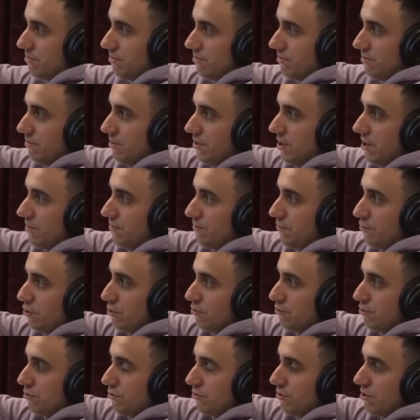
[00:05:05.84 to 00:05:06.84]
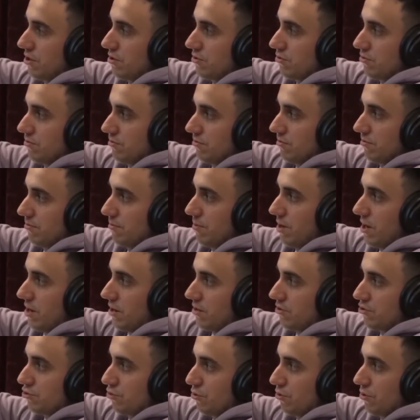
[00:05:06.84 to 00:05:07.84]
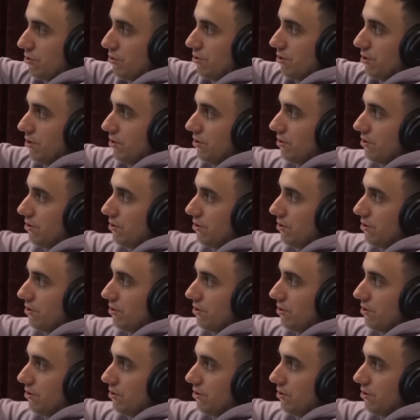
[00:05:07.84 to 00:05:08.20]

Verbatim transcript: that frozen on that back short rail.